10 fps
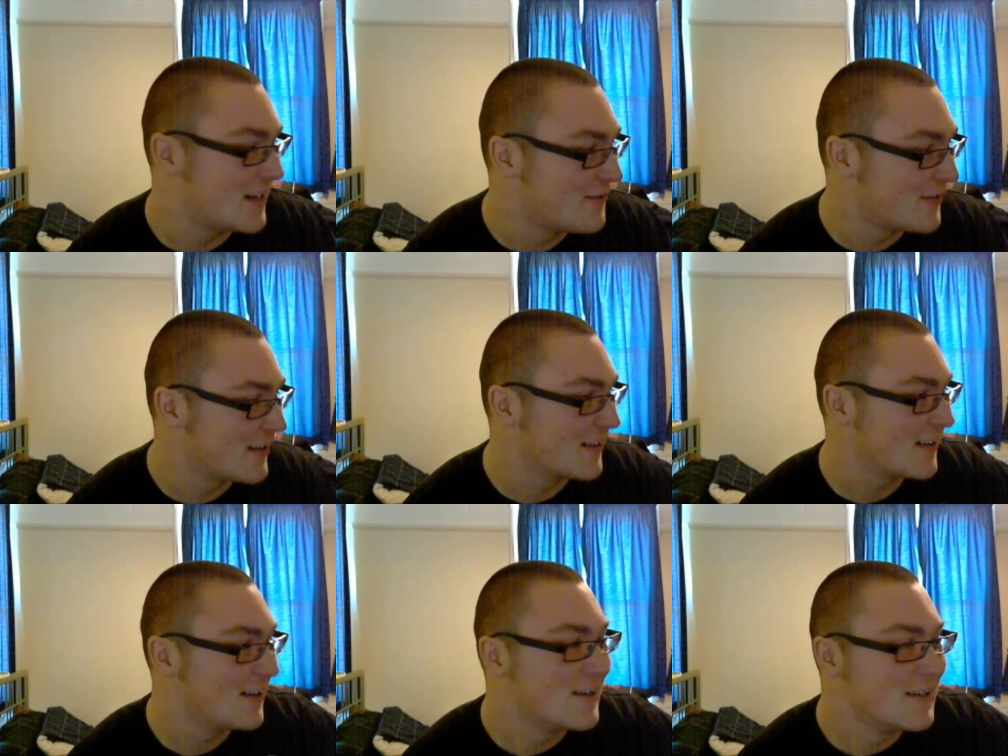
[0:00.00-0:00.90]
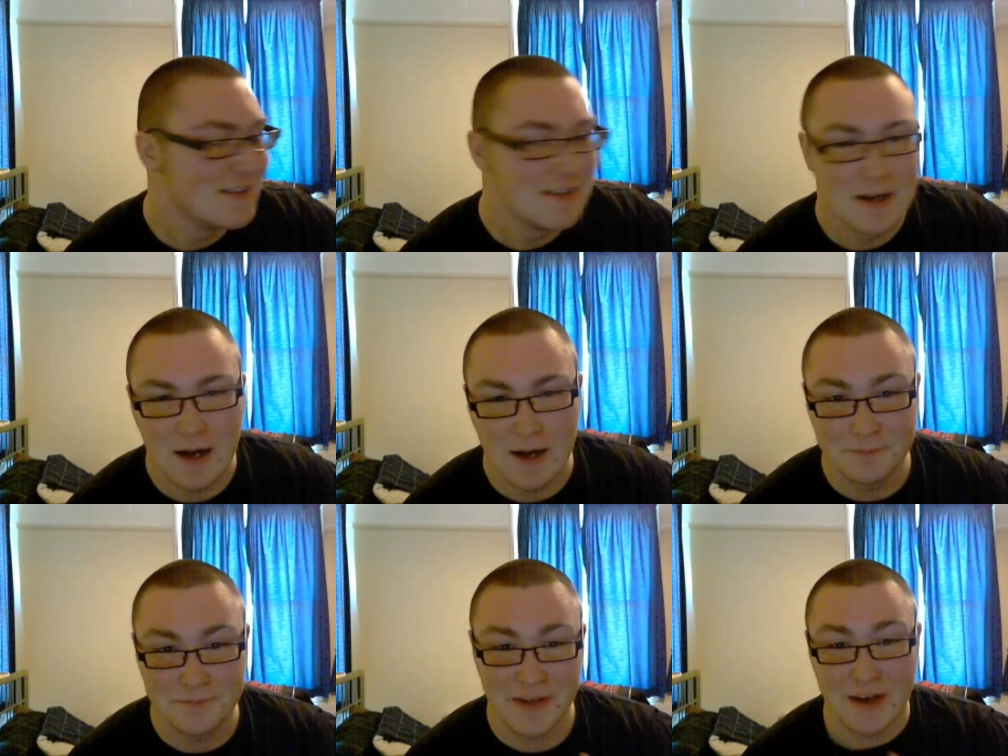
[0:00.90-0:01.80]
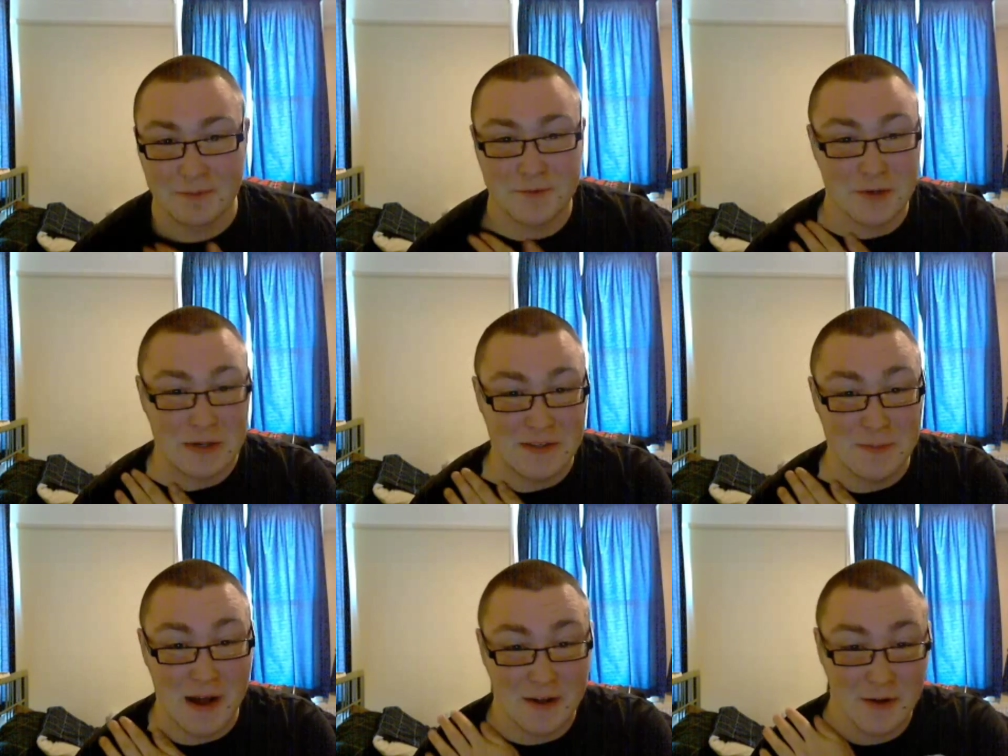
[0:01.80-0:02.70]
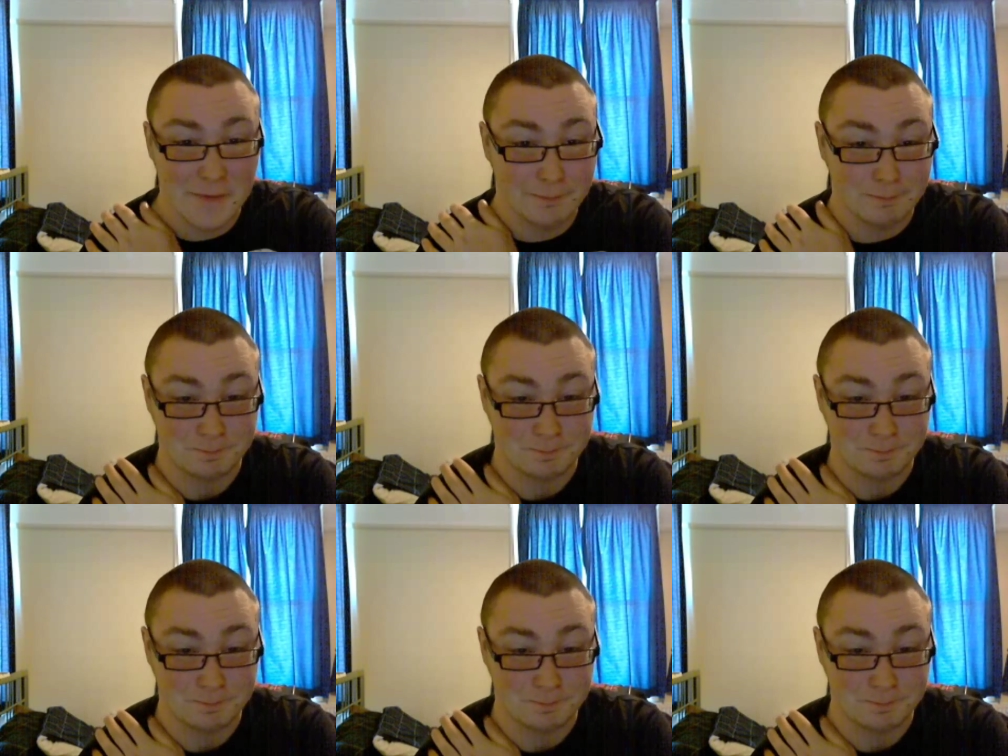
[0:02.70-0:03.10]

I think. Yeah, chewing tobacco,